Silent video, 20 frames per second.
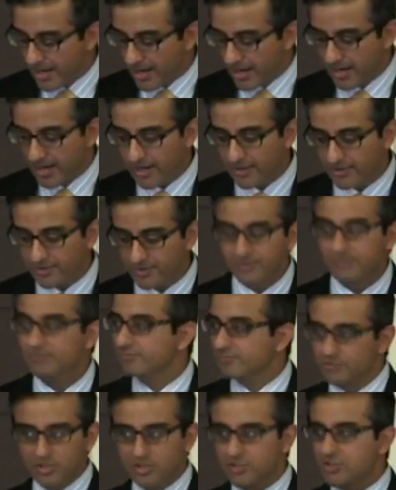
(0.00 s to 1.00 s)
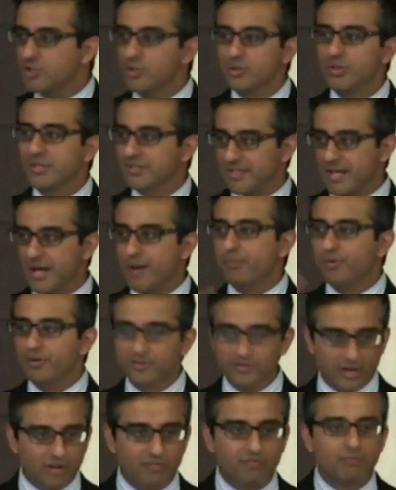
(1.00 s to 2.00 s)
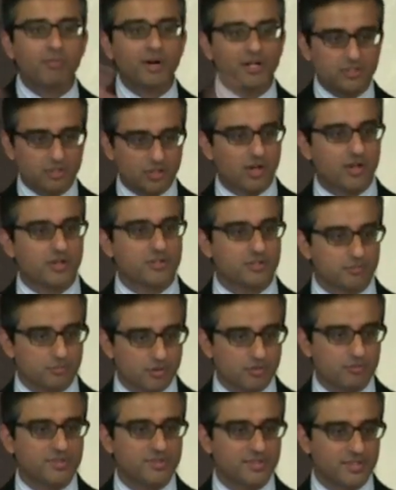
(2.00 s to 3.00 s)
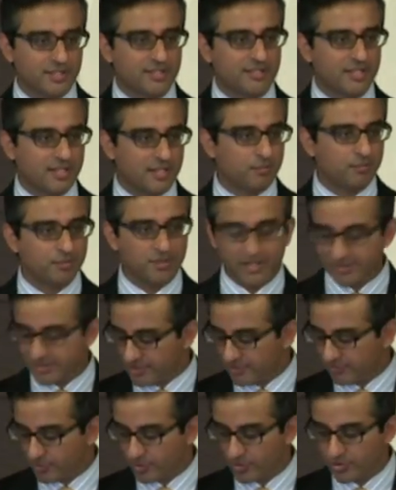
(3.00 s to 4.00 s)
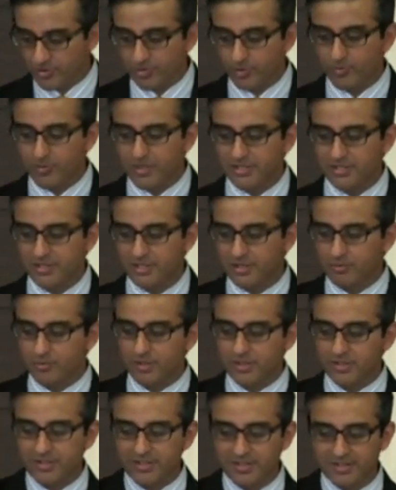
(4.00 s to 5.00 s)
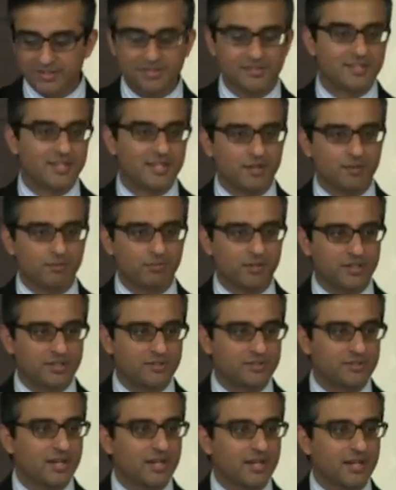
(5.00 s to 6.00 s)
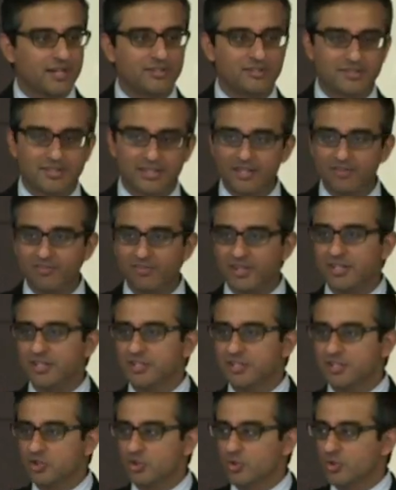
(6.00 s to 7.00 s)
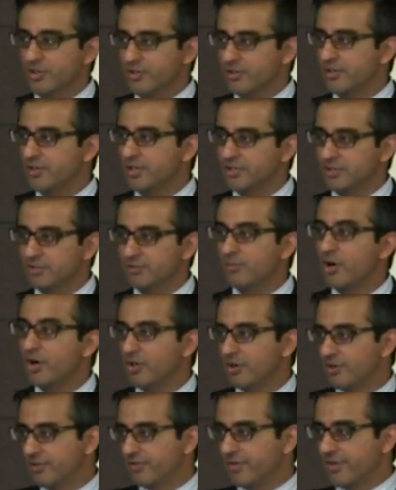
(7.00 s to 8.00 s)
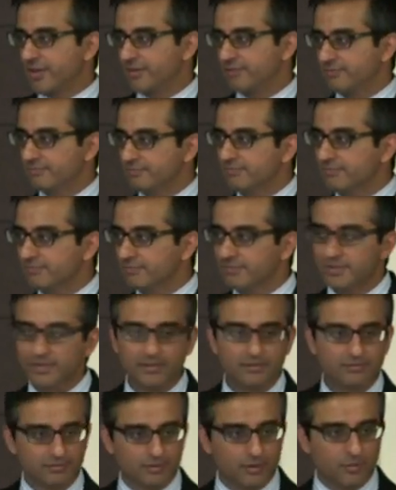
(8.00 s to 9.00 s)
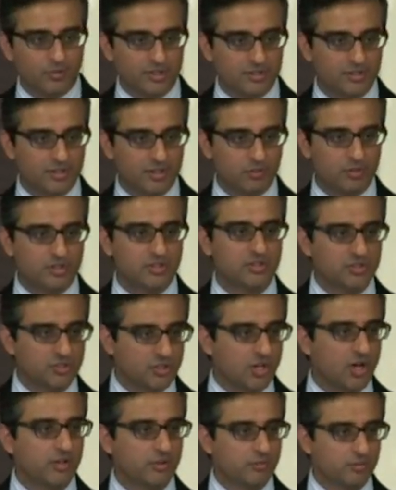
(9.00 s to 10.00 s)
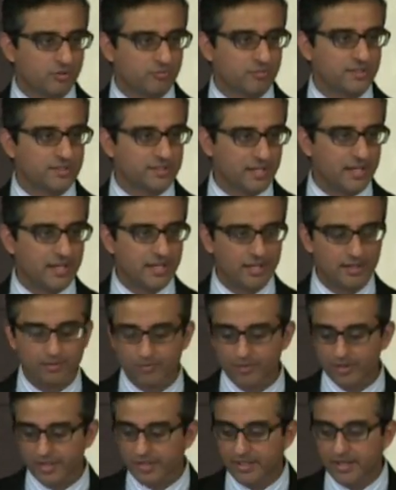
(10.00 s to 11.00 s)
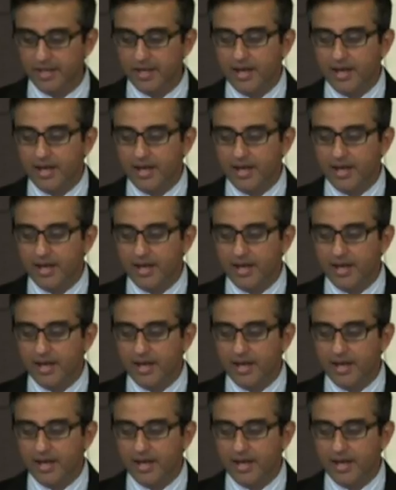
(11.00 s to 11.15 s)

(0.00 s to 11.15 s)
Uh, just two examples of much larger movements that are taking place. And of course, the region in which this is taking place is significantly shorter and smaller than the, the region that we just saw the movements in. Right?